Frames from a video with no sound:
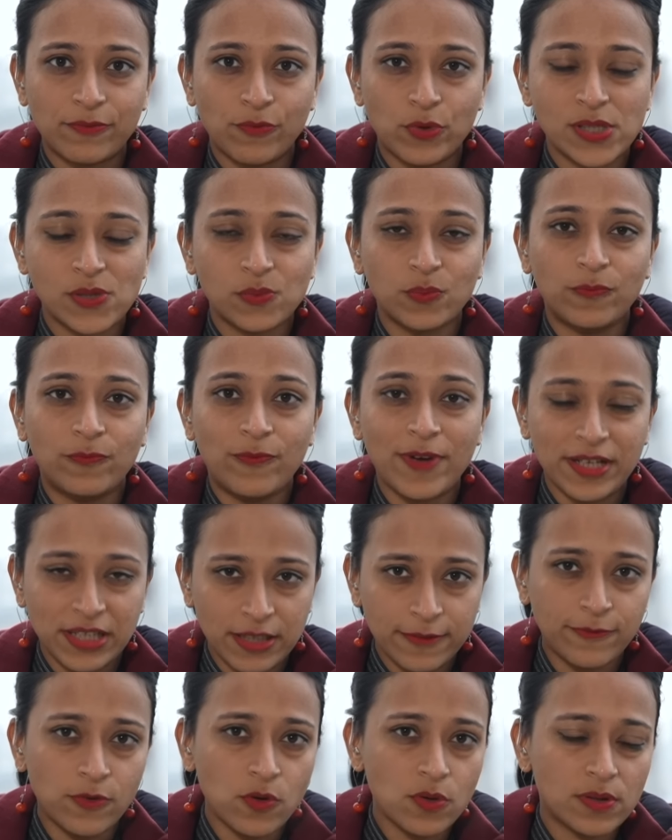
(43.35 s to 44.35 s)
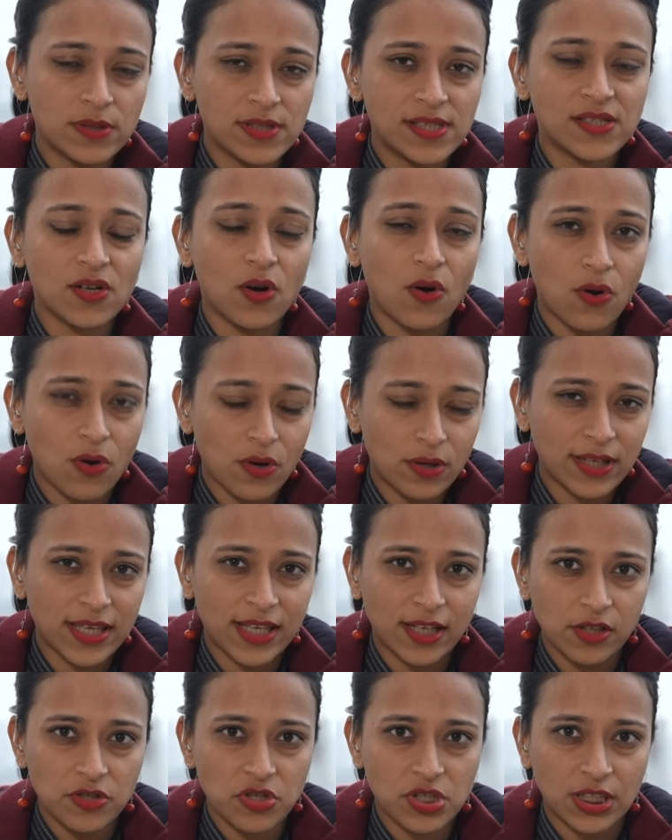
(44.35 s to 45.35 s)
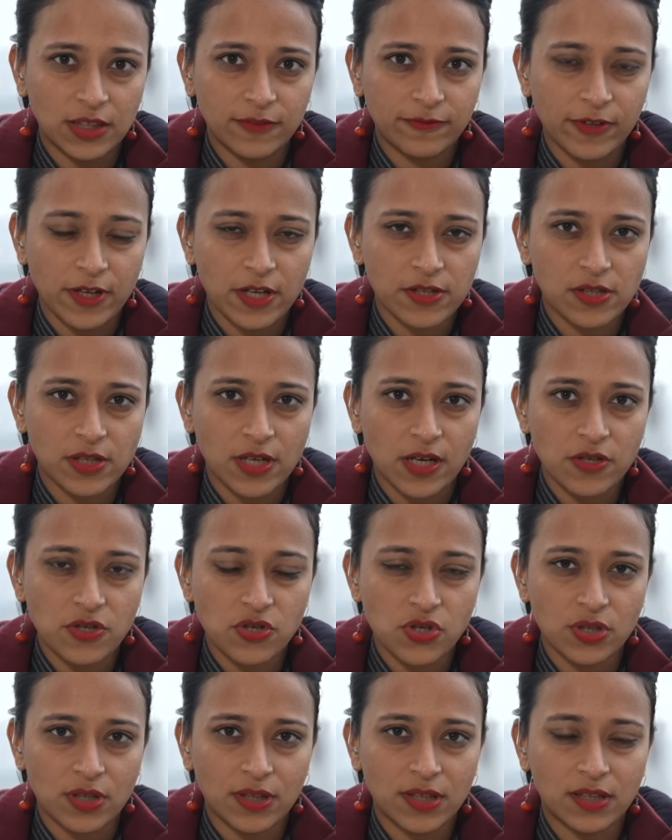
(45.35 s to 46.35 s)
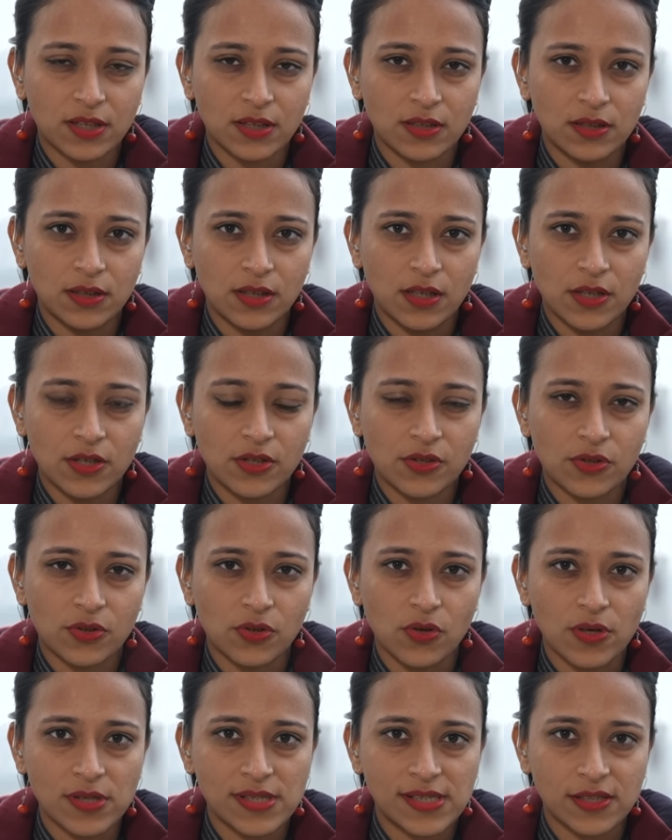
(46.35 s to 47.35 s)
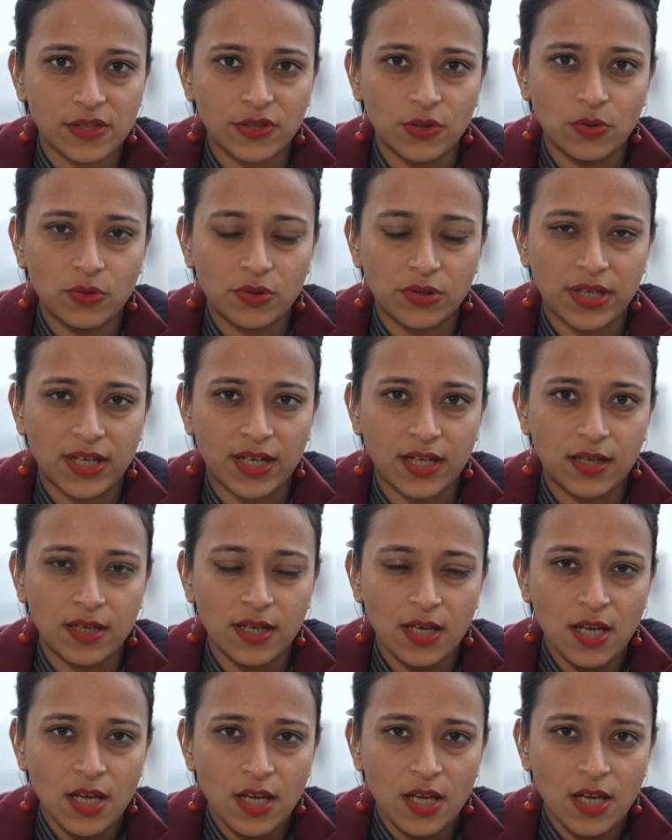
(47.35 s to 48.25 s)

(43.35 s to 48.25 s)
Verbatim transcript: was very focused on energy infrastructure here across Ukraine.